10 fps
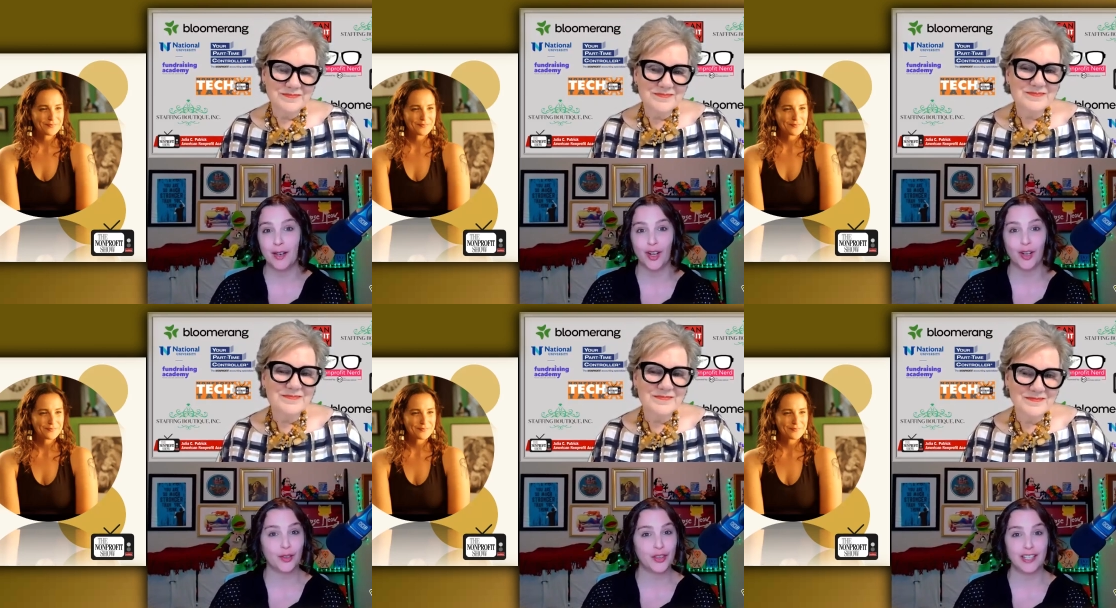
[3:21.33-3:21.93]

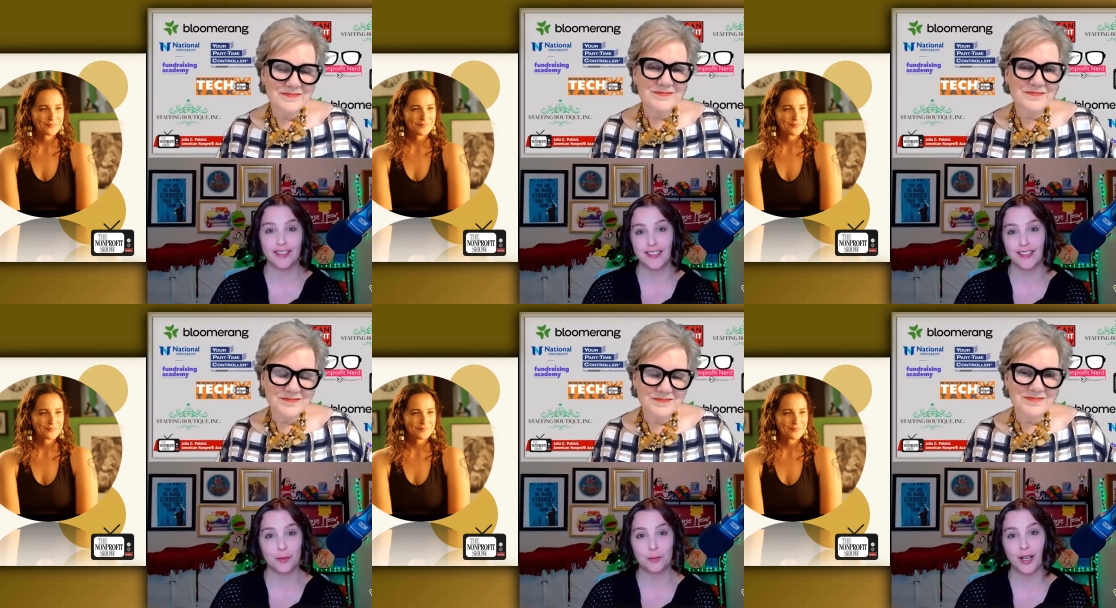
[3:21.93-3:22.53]
Speaker 1: all things
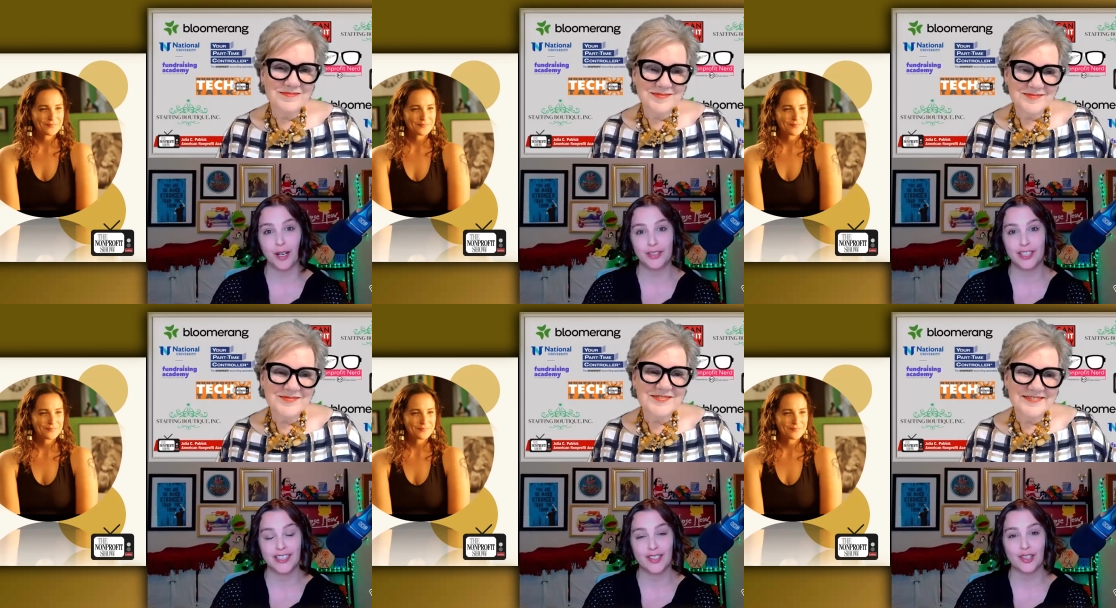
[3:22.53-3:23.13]

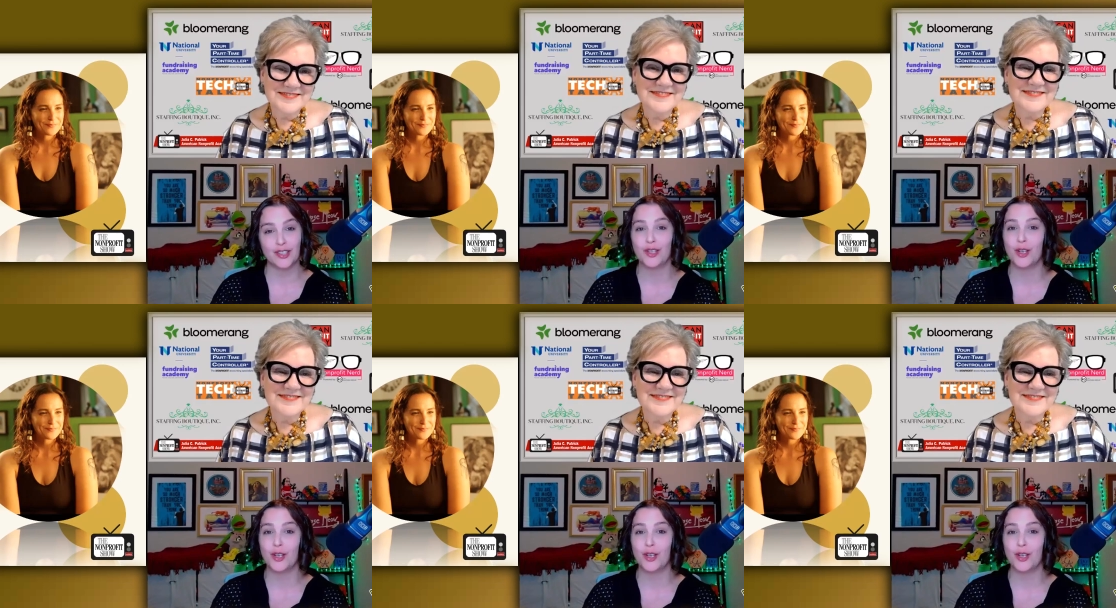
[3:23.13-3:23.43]
nonprofit is just